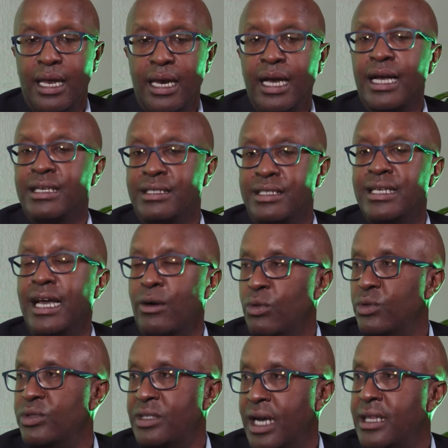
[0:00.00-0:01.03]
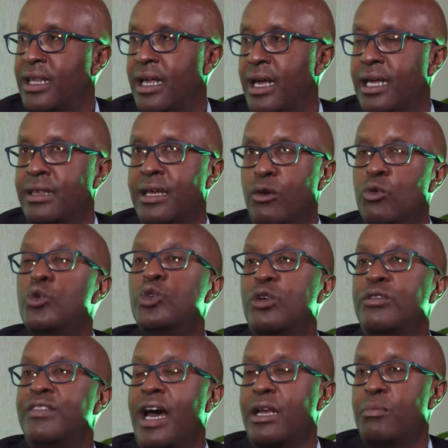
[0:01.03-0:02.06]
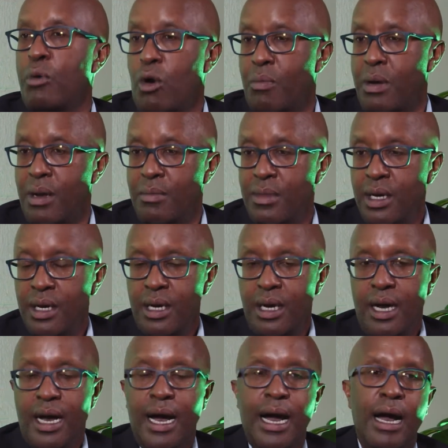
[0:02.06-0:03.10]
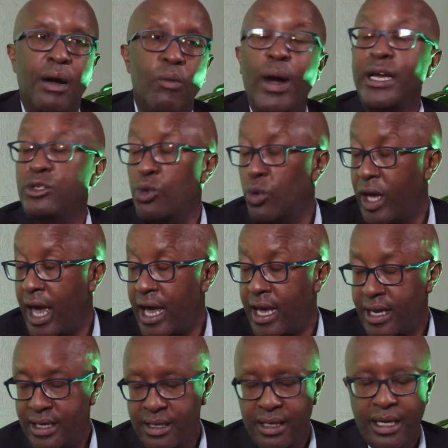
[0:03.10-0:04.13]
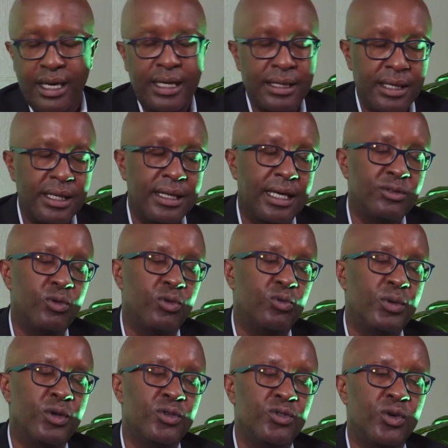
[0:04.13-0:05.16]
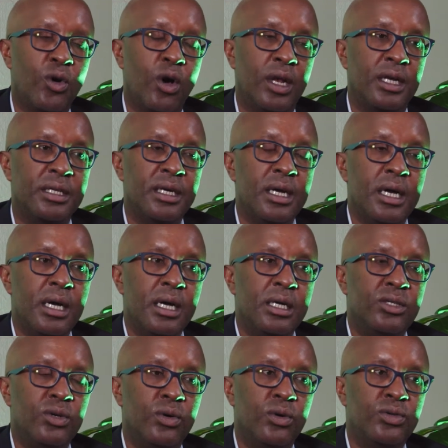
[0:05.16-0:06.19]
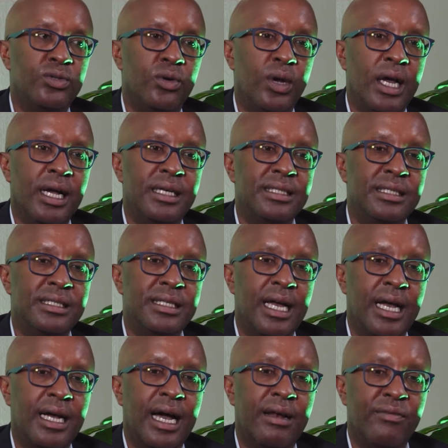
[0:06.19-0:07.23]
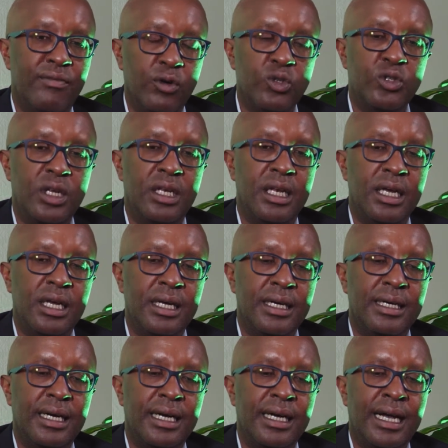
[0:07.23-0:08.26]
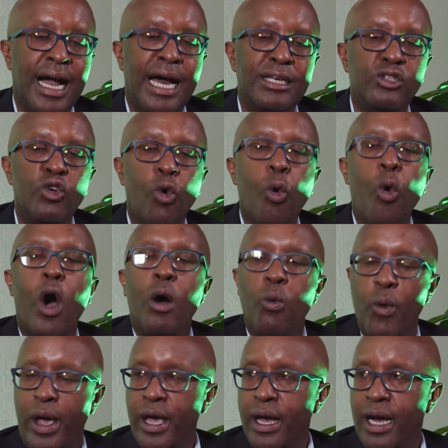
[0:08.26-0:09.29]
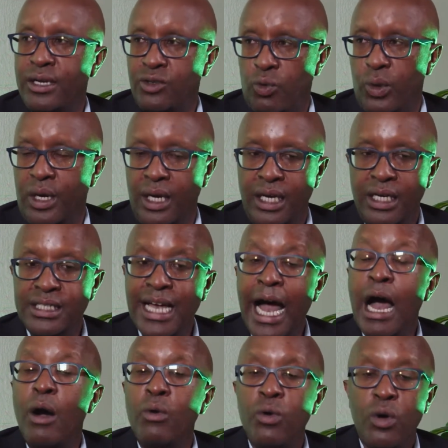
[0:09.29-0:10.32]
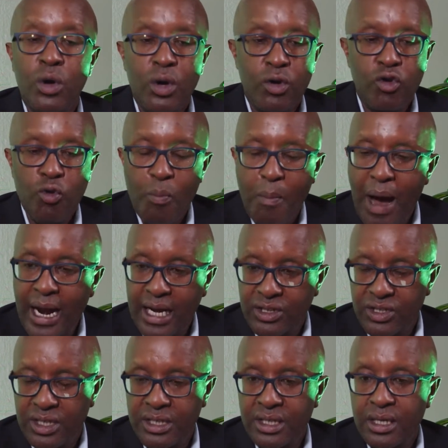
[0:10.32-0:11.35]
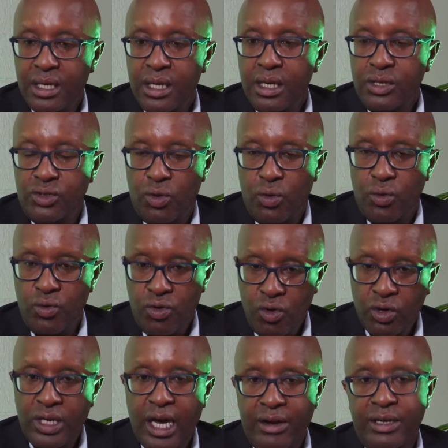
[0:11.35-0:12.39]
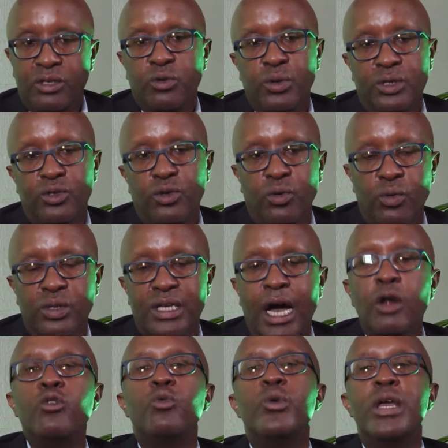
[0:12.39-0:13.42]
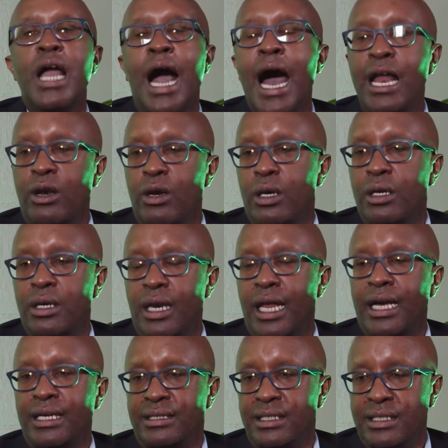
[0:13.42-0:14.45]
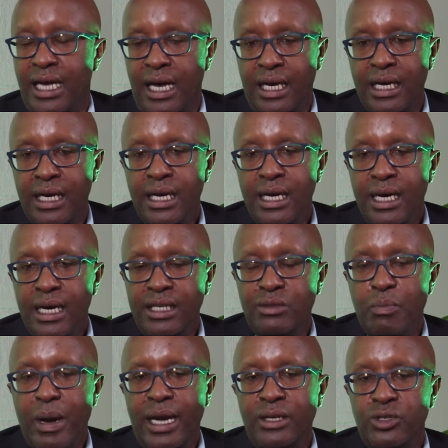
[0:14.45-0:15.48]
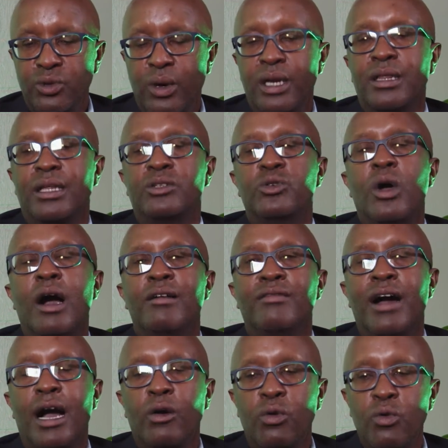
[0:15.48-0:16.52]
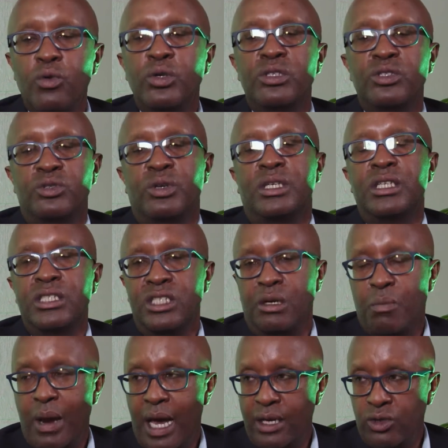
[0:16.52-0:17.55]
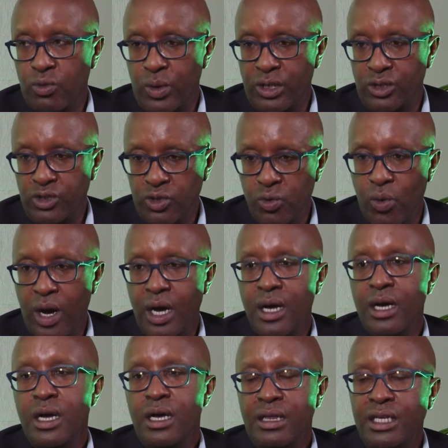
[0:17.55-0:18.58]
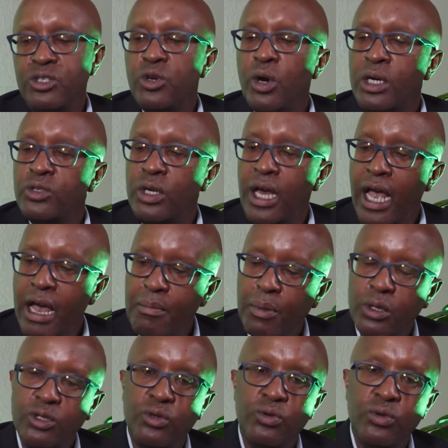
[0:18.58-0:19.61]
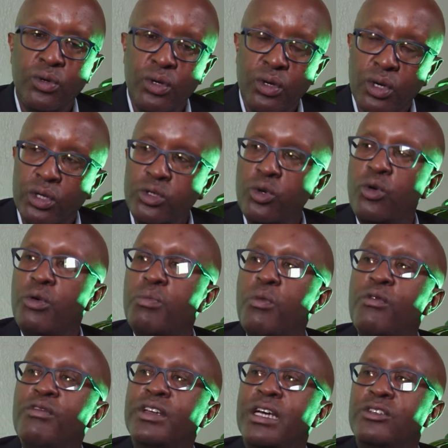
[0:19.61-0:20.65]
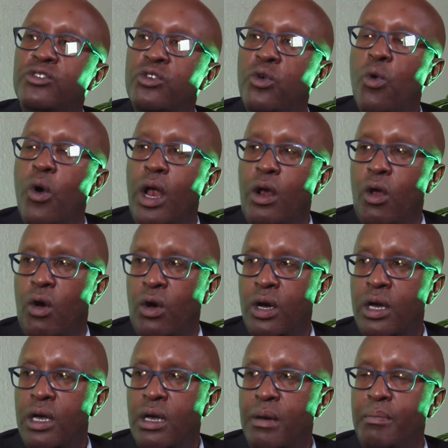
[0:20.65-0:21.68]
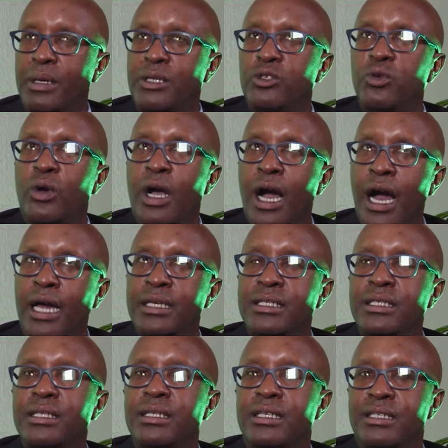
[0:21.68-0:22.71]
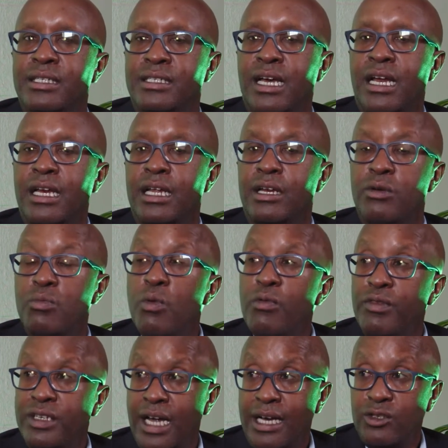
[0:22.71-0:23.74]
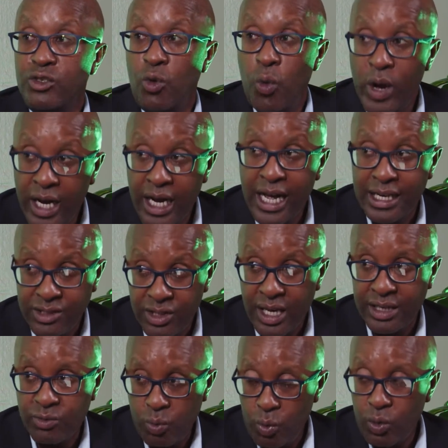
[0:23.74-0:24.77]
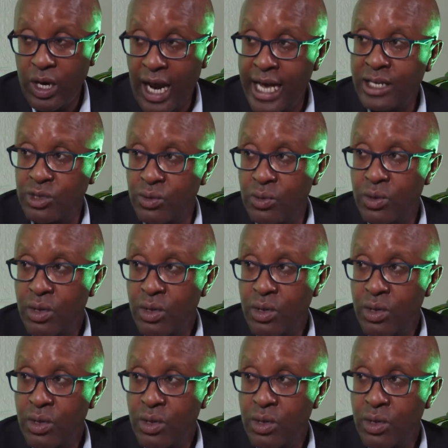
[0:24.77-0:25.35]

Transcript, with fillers: Legacy tech was at the root of that problem. Y2K, yeah, I think that's what we used to call it. So legacy tech, unfortunately, can't go away as quickly. It's how you manage it. So your direct question was, how do we handle legacy tech? It's by ensuring that you have a good strategic plan to ensure that you're actually able to to remove it as you go along. Mm-hmm. But you can't necessarily remove it as quickly as we would like to,